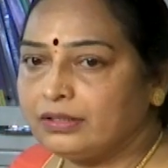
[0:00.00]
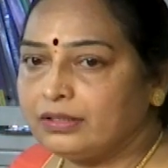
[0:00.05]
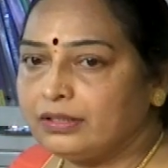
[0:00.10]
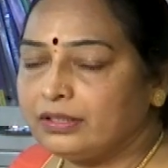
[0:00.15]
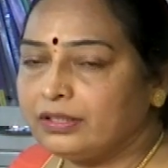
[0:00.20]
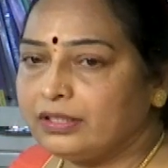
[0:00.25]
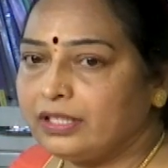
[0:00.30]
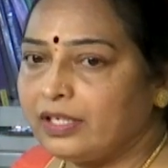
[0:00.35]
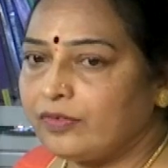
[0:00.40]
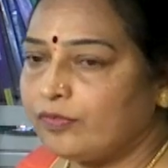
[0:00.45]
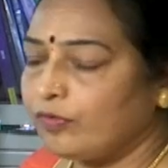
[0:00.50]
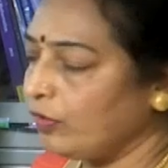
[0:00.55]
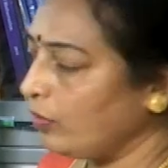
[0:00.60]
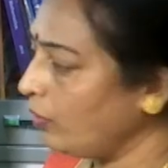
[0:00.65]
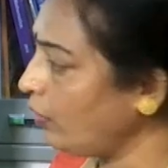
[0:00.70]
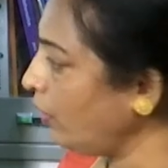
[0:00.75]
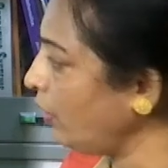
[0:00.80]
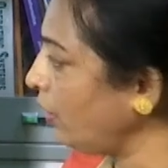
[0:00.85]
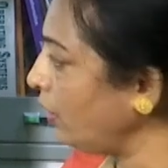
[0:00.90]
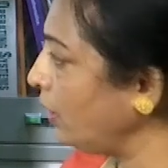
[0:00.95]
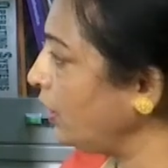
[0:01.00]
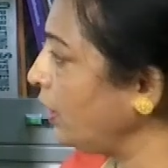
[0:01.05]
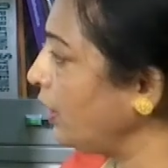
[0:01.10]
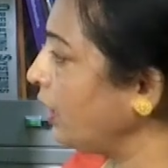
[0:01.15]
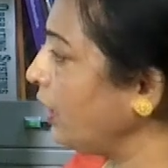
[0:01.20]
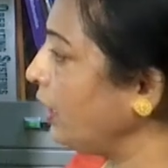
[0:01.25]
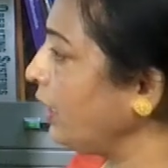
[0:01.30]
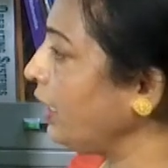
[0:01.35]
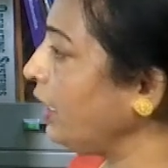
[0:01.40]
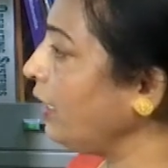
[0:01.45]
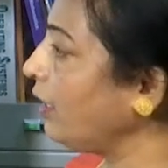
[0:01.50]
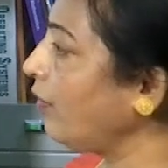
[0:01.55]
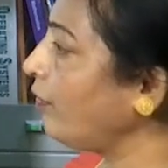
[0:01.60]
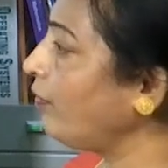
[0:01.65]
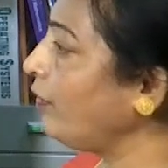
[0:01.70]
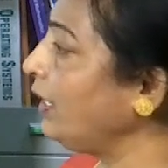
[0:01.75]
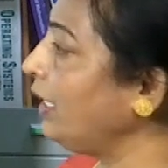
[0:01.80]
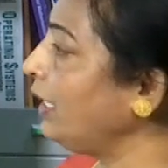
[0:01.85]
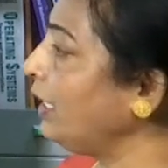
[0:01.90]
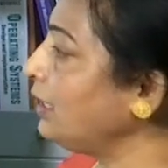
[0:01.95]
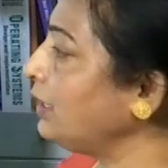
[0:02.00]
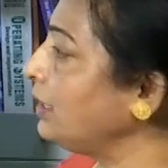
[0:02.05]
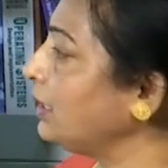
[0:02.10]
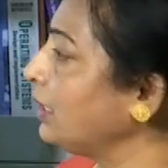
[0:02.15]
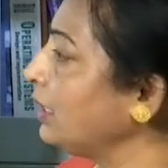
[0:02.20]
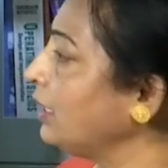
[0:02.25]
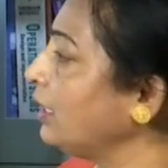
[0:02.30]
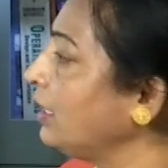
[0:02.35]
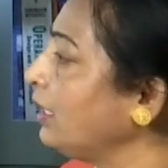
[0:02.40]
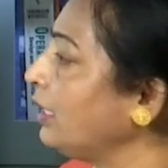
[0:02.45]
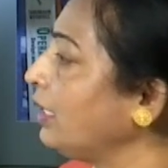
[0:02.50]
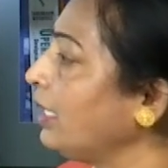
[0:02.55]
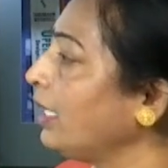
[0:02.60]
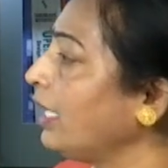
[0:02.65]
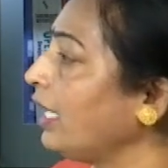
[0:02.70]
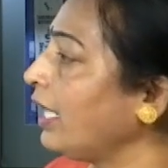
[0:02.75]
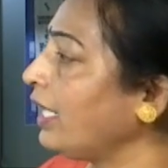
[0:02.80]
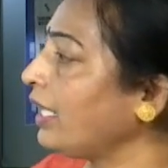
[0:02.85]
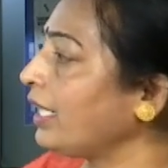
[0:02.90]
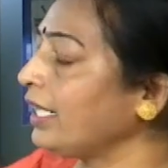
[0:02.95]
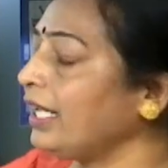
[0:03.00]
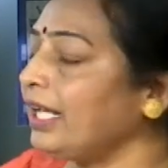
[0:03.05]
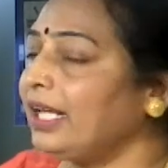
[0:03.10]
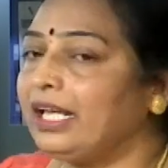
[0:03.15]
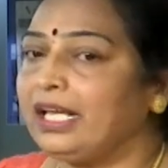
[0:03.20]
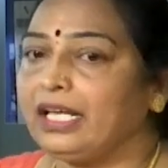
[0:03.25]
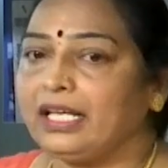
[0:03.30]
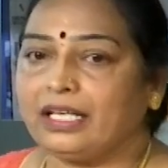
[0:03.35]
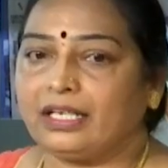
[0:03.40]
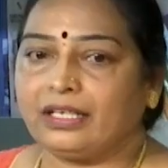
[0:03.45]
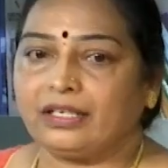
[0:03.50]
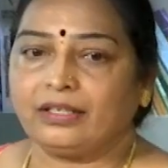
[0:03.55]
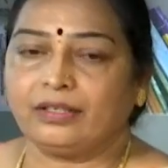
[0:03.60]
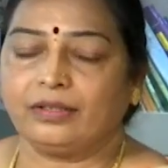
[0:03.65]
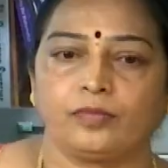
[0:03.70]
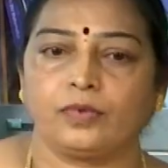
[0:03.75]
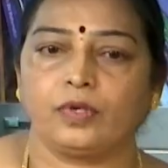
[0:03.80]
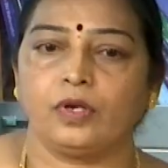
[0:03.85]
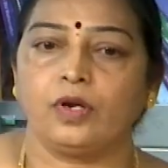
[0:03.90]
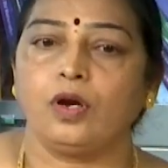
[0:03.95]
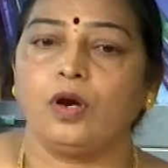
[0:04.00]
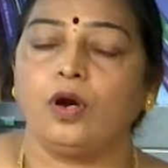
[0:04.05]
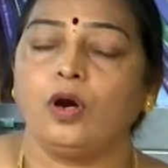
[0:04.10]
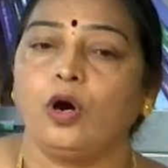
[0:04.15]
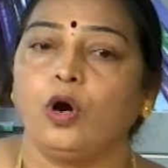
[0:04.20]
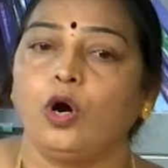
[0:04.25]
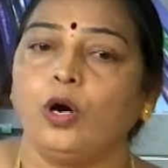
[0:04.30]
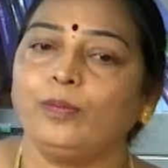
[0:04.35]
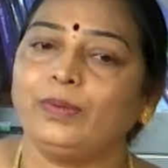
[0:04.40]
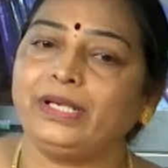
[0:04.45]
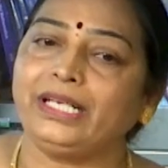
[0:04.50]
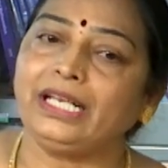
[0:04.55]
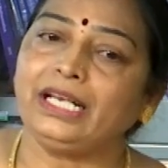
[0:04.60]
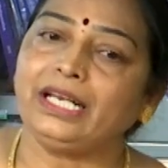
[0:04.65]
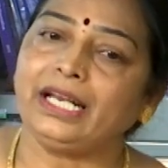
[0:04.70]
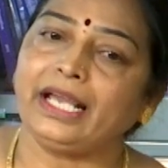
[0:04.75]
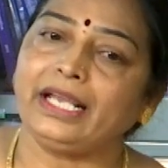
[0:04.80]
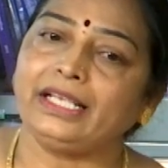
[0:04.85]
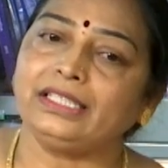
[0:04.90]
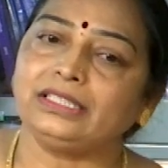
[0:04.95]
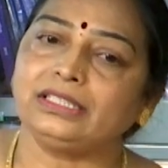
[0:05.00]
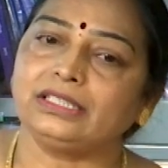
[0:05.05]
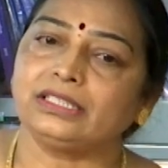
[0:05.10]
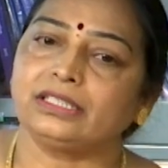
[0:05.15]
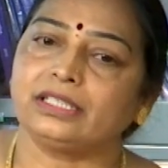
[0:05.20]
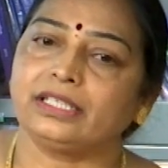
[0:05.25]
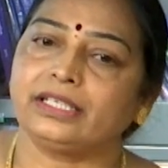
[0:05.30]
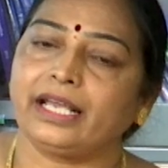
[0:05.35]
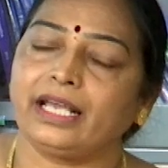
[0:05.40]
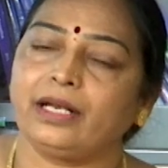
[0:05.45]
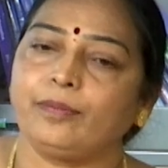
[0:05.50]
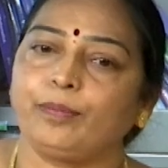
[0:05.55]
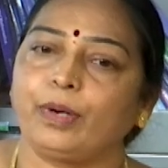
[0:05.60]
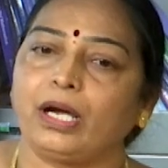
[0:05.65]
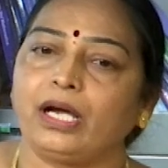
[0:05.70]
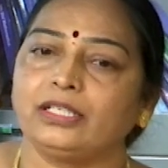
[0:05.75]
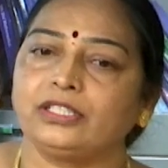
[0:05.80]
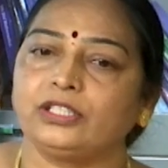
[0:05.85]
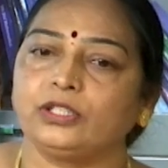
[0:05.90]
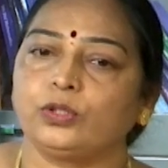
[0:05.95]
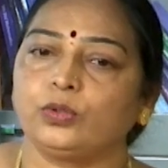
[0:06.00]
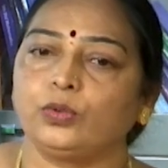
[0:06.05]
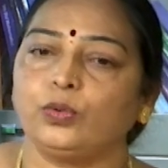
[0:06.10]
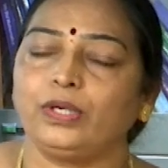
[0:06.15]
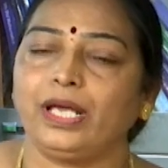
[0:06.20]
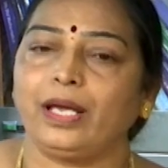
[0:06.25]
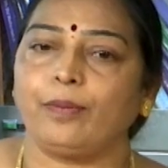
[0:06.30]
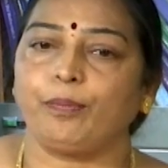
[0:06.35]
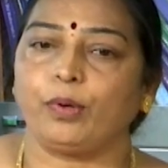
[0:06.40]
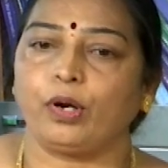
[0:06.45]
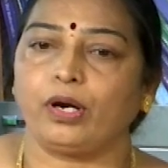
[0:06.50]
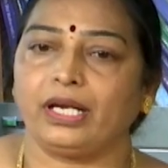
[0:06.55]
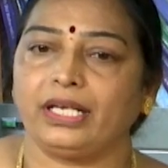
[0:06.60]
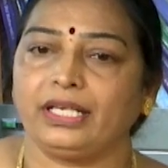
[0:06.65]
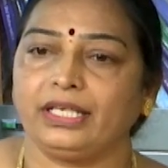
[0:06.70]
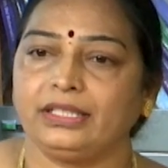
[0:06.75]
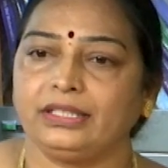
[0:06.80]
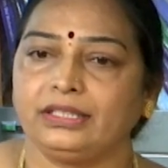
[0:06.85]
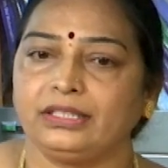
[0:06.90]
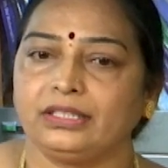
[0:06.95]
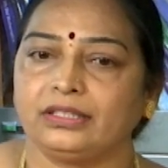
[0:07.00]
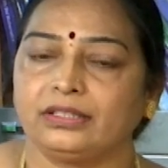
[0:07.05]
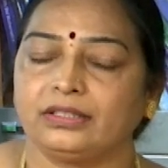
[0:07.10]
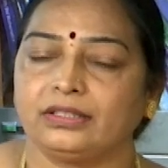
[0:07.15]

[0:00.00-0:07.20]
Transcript: Therefore, DF is a ray. How many lines can pass through a point?